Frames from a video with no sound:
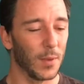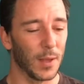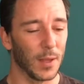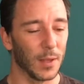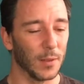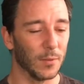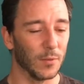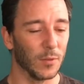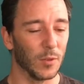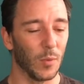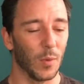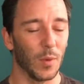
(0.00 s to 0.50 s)

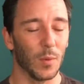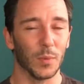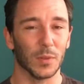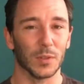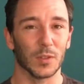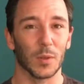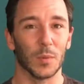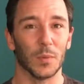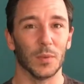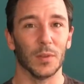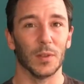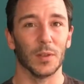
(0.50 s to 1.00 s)
And do it with
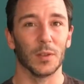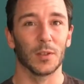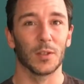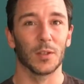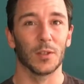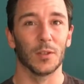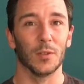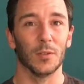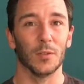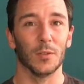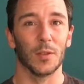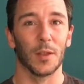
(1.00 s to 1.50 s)
someone that
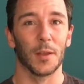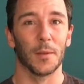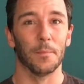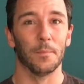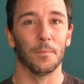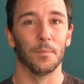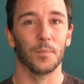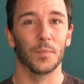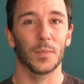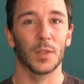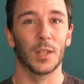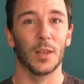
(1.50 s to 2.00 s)

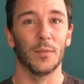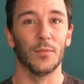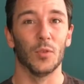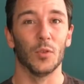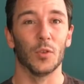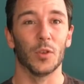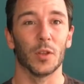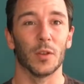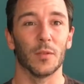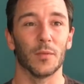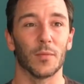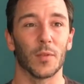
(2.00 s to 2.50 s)
can give you
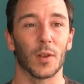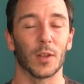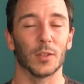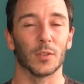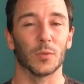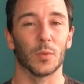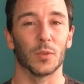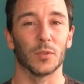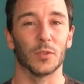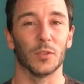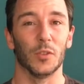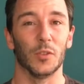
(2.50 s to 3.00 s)
good
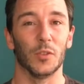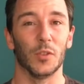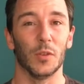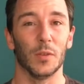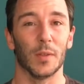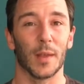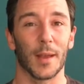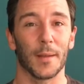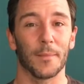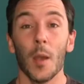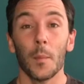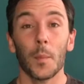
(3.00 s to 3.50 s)
advice whilst you do
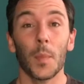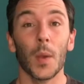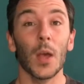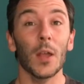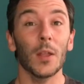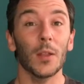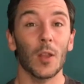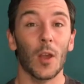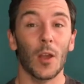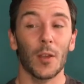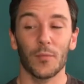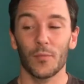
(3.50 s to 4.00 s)
that.
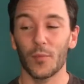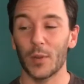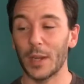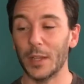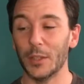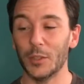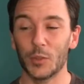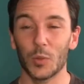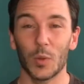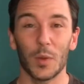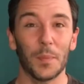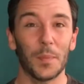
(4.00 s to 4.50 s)
But I've really
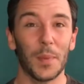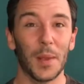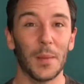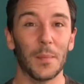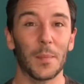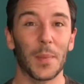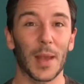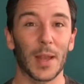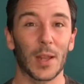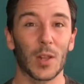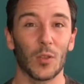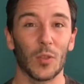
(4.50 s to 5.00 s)
enjoyed being
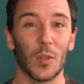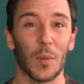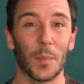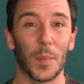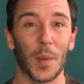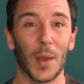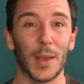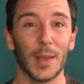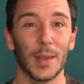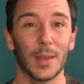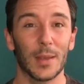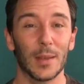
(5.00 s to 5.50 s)
back on the
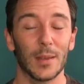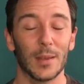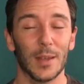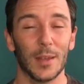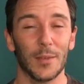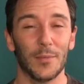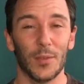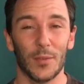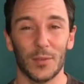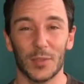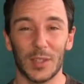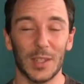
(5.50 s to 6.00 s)
bike.
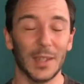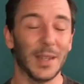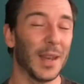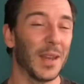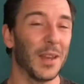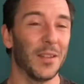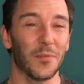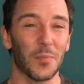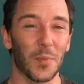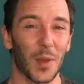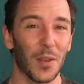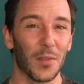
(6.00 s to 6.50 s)
If you've seen
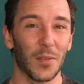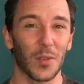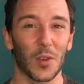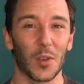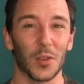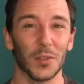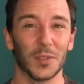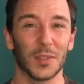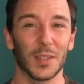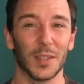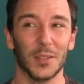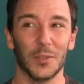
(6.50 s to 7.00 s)
any of my other
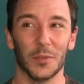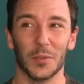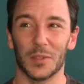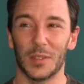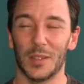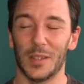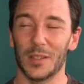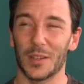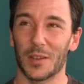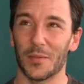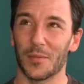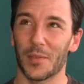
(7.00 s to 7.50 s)
content, you'll
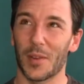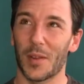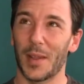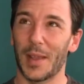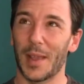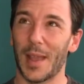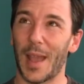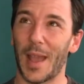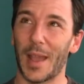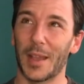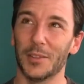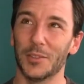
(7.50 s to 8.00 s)
see that I'm
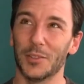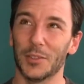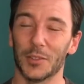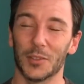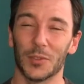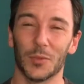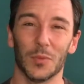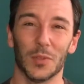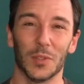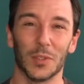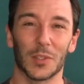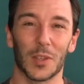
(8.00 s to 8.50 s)
very
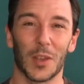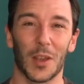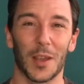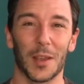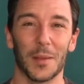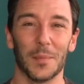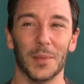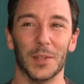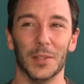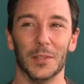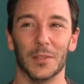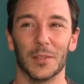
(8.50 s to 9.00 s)
anxious all the
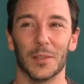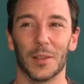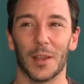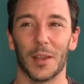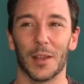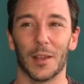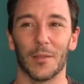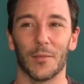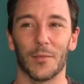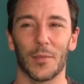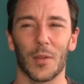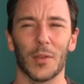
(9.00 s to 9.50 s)
time and
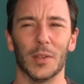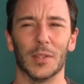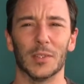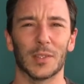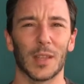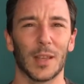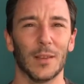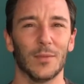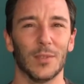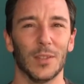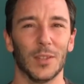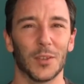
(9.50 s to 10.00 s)
very
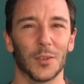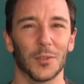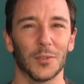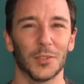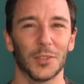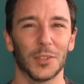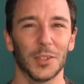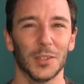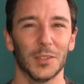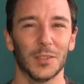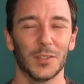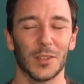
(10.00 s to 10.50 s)
safety
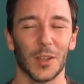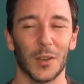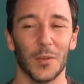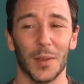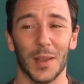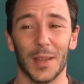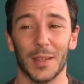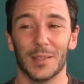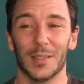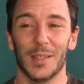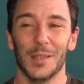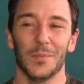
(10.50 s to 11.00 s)
conscious. So
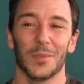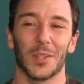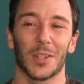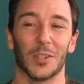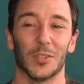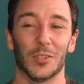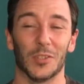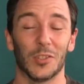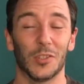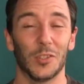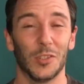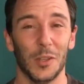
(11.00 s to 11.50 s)
it seems like a
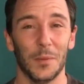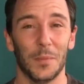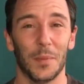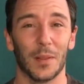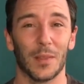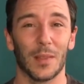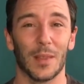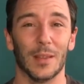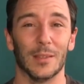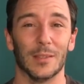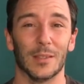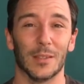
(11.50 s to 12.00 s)

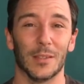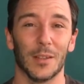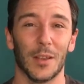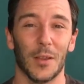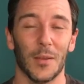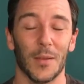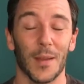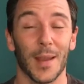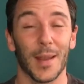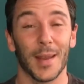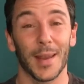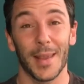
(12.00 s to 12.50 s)
stupid thing to
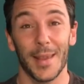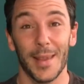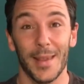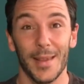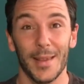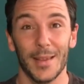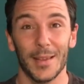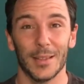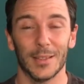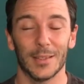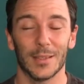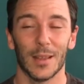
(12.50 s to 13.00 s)
do, and it
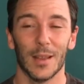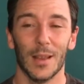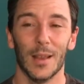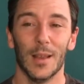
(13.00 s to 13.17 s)
is.